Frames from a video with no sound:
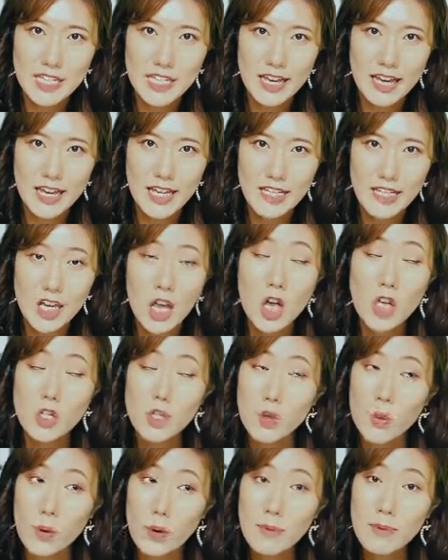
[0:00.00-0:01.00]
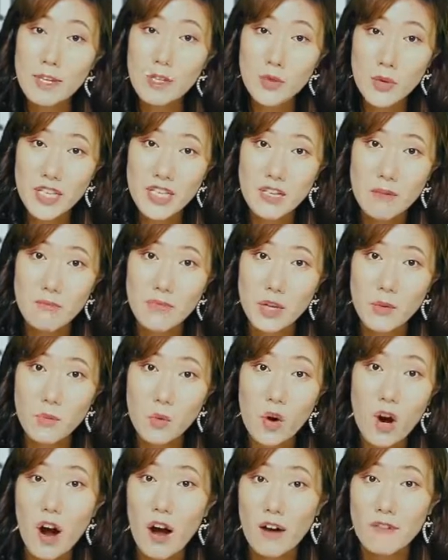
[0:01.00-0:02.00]
these days, so we've been doing
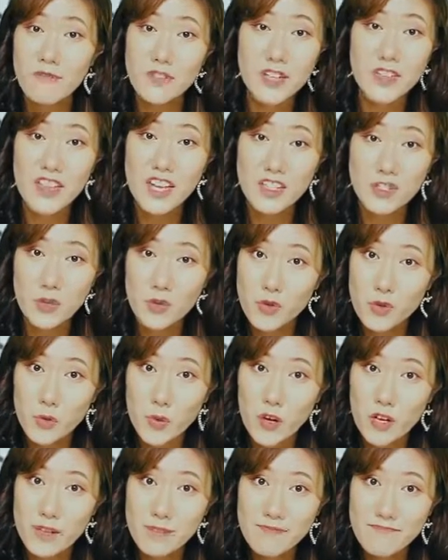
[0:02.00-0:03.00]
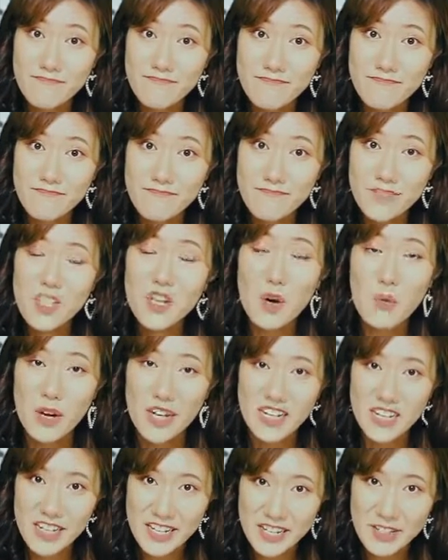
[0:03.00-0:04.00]
something more often than usual. You know
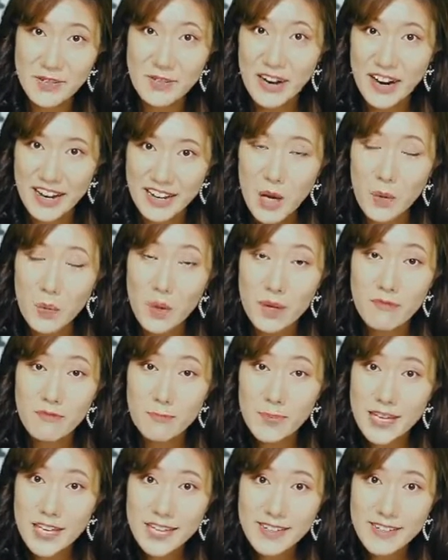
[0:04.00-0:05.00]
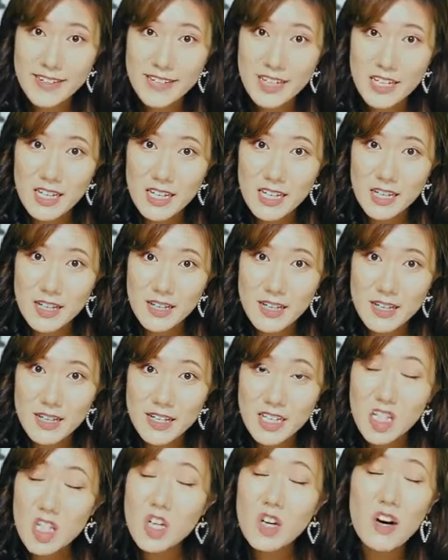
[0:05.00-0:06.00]
what it is, right? We've been
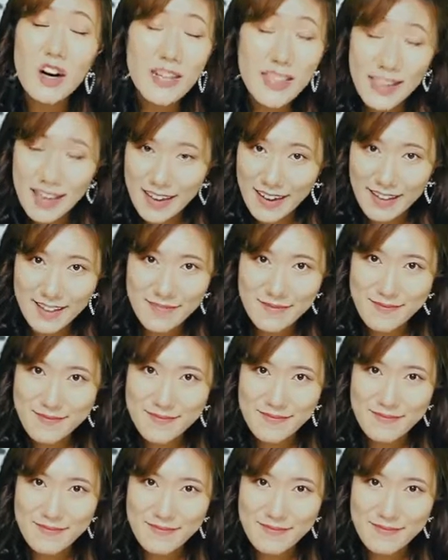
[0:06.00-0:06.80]
cooking